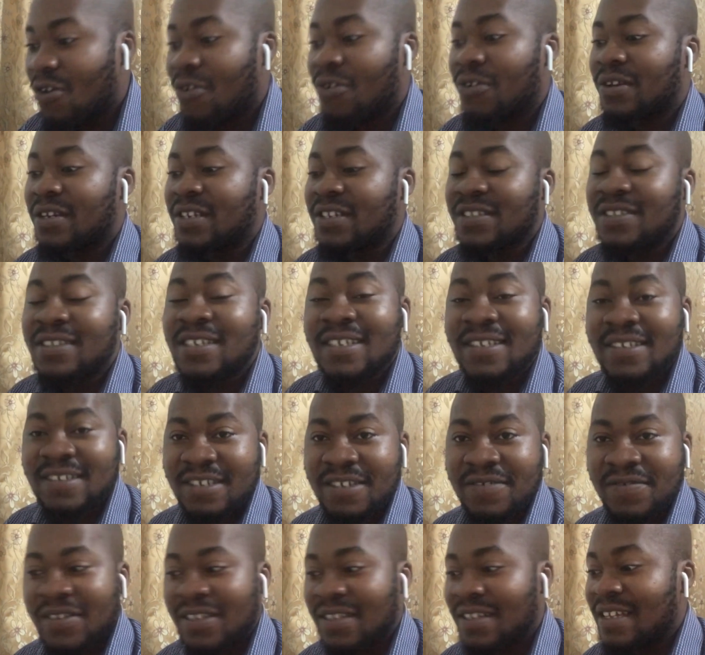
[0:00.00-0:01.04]
Unleash the
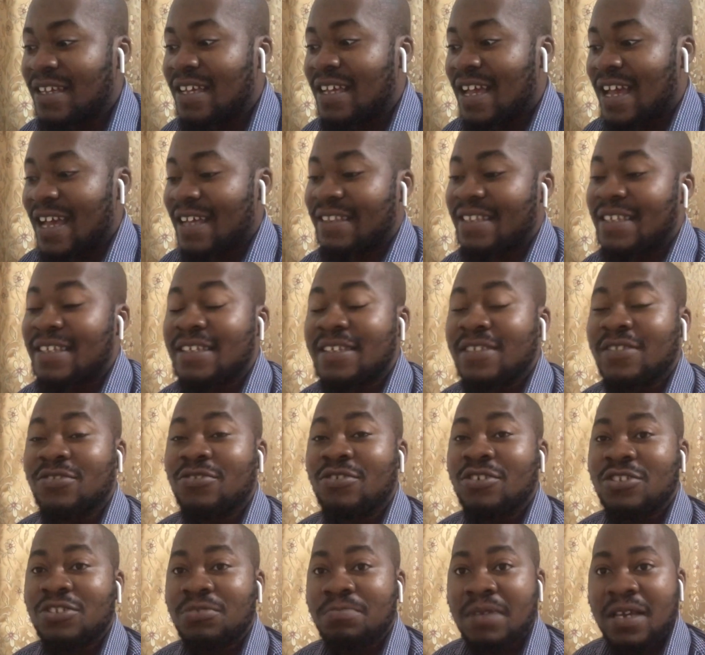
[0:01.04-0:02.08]
Diva. I think it's
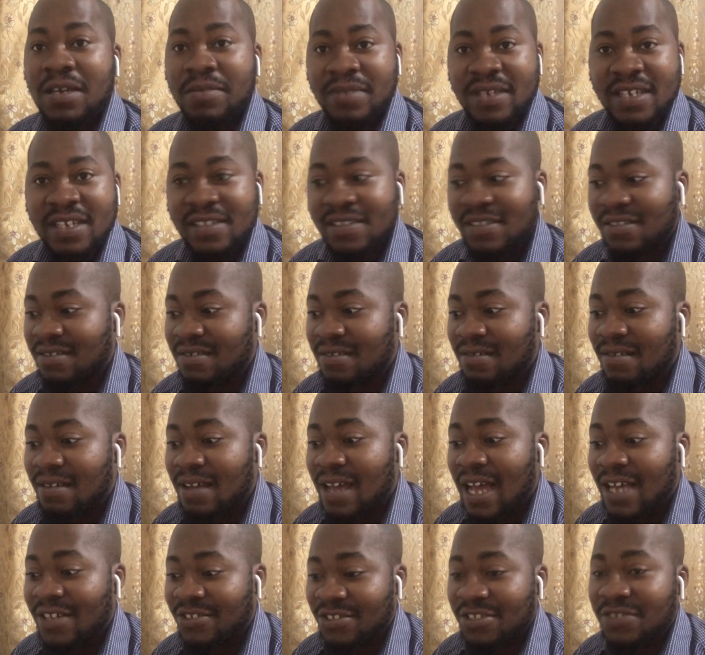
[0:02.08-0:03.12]
going to be amazing.
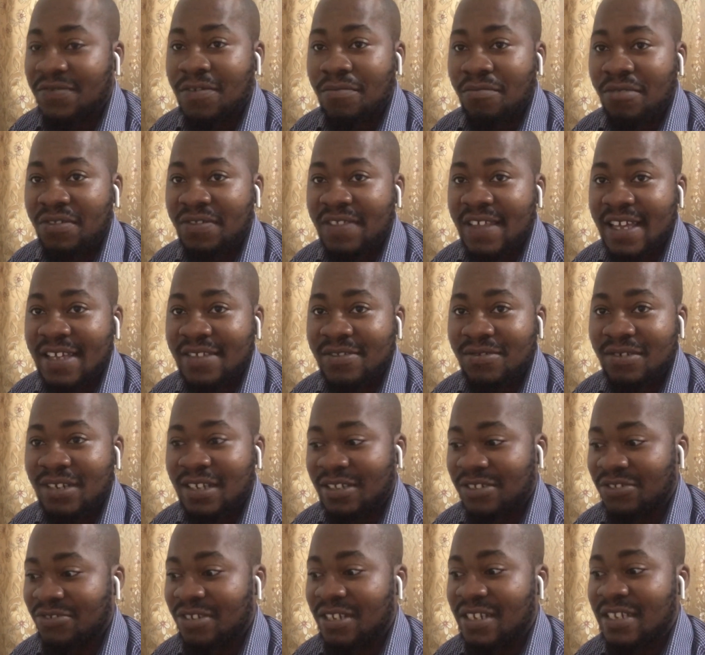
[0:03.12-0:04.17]
Just from the title,
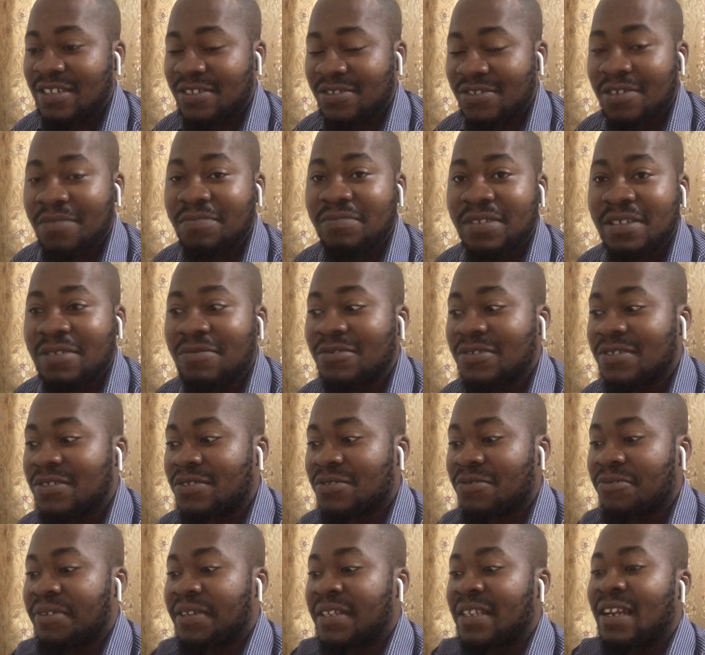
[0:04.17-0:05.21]
actually, something which
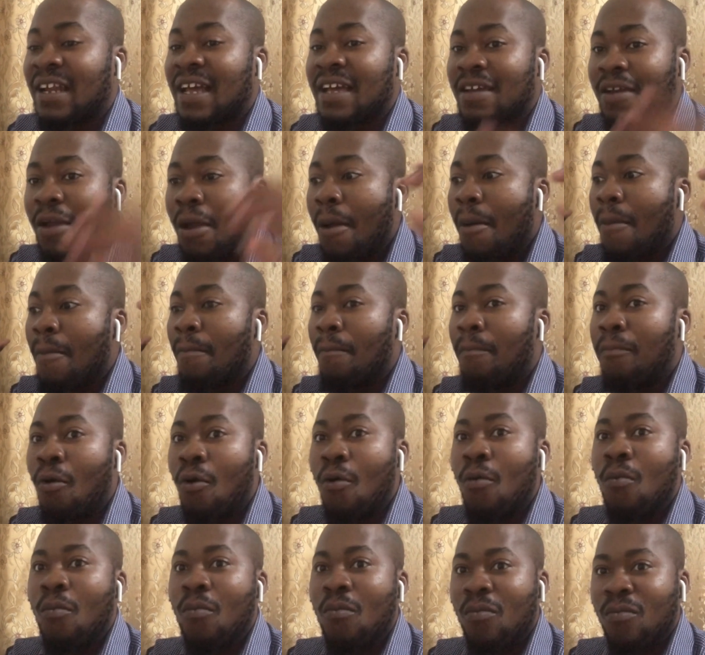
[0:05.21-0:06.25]
is already like
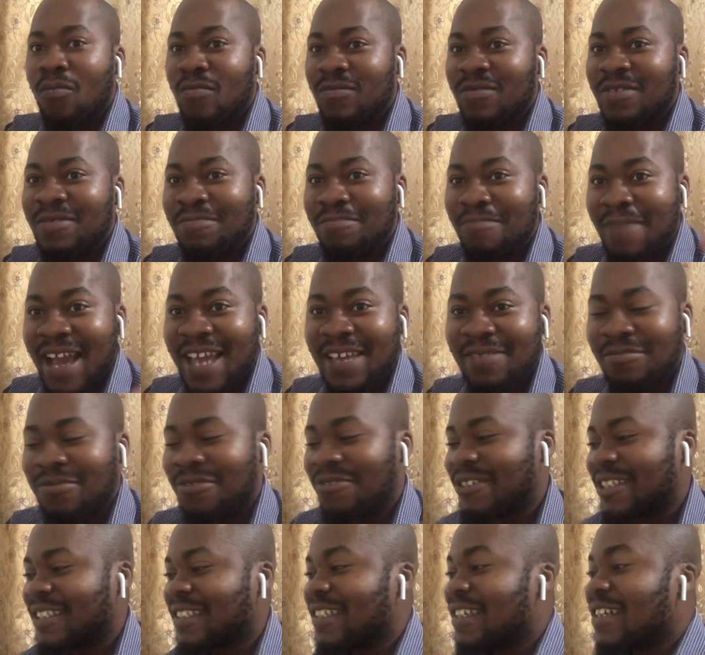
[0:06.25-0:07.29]
boom, mind
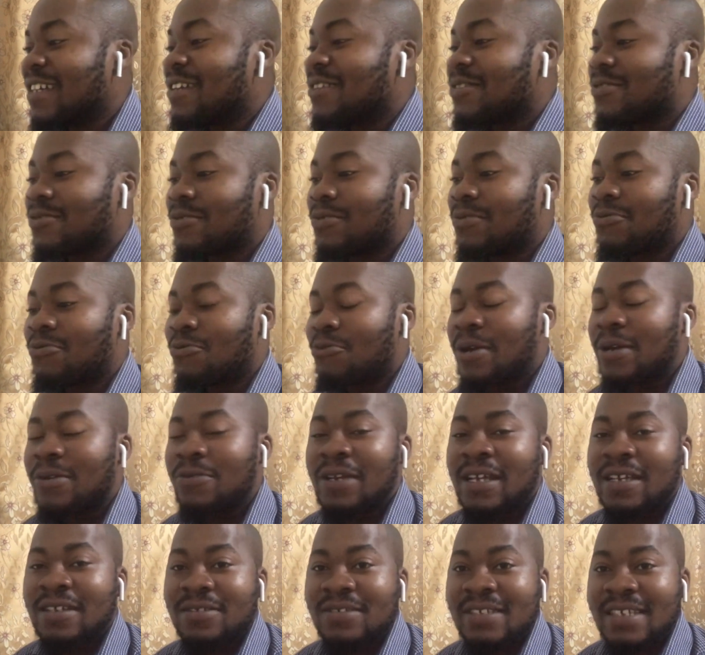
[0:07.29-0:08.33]
blowing. So
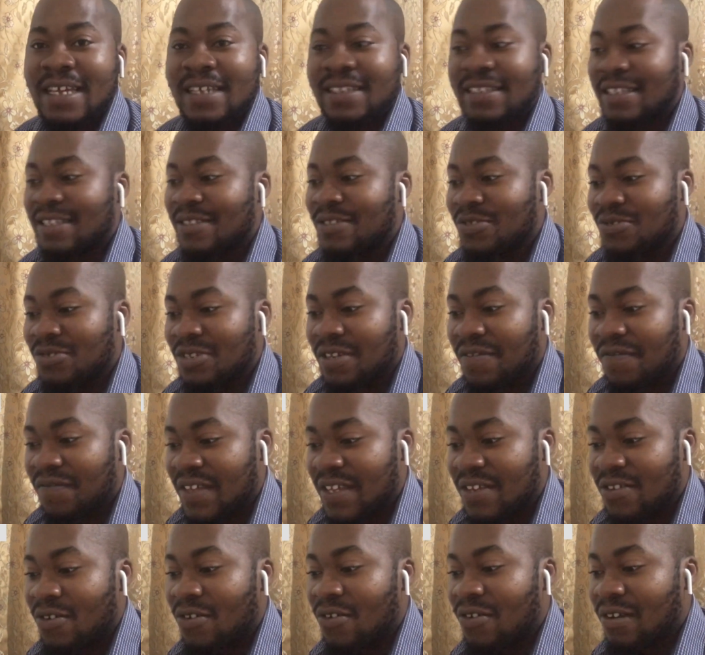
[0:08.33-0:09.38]
let us get into the
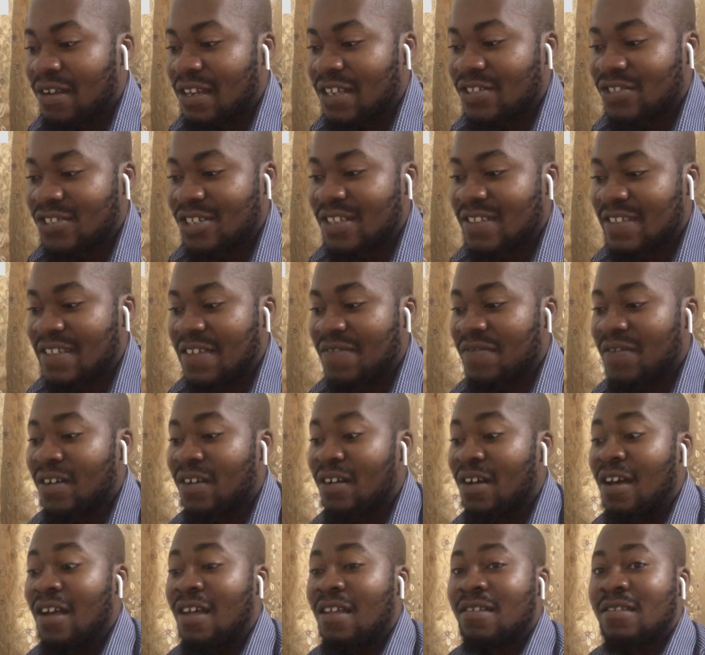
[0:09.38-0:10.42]
video, Unleash the Diva.
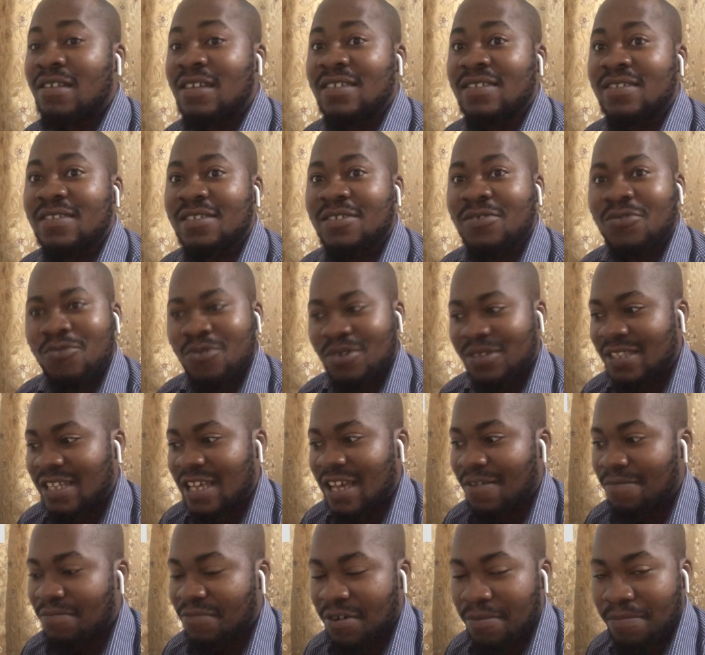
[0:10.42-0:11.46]
Let's see what they
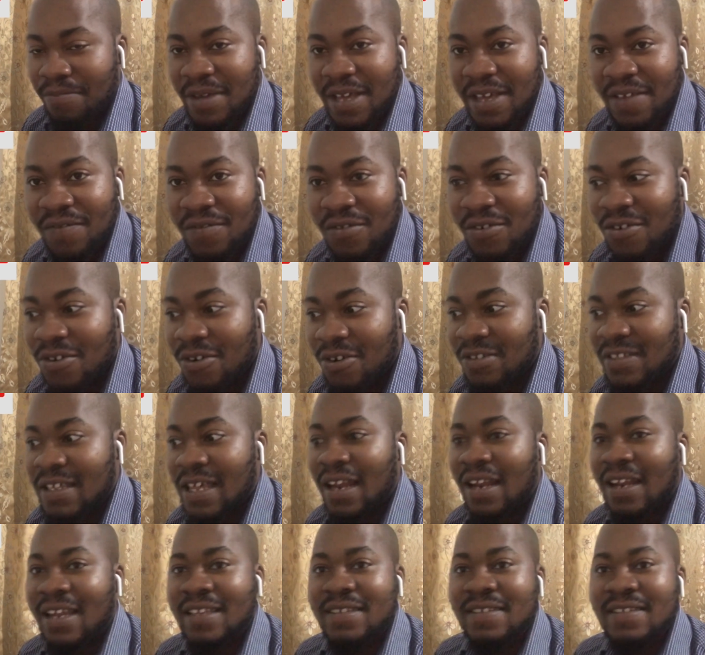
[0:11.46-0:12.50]
are prepared for us,
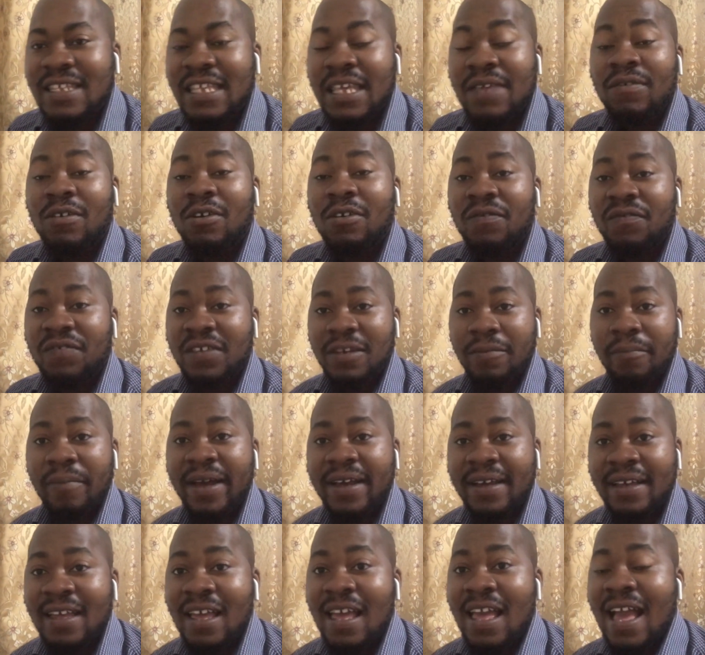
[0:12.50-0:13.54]
and let's give our
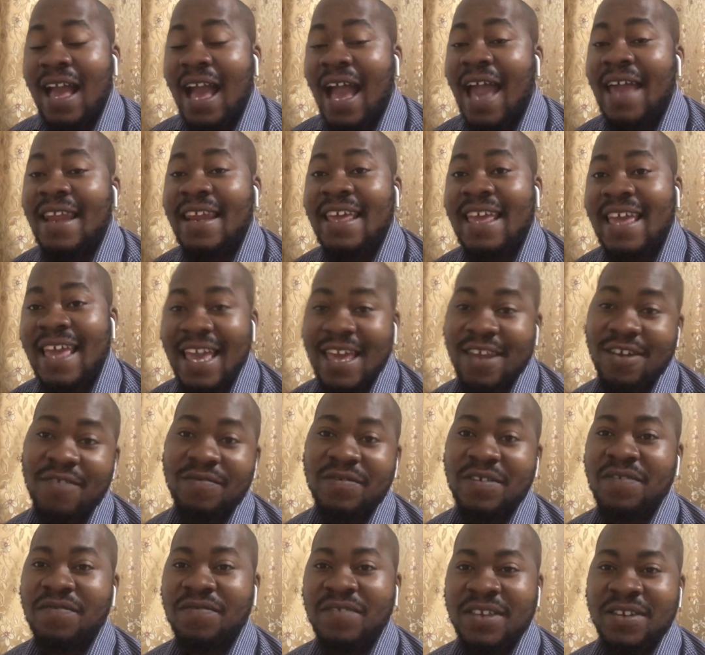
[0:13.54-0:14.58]
feedback at the end of
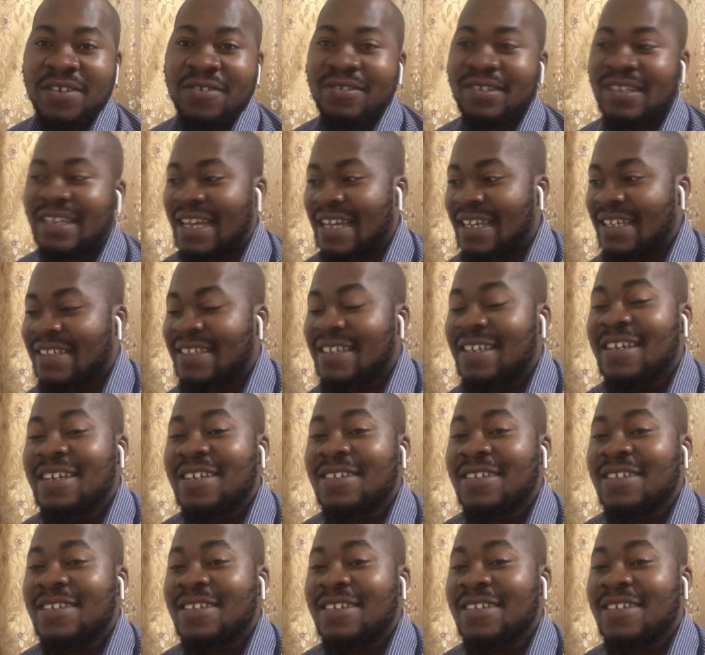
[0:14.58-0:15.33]
the video, guys.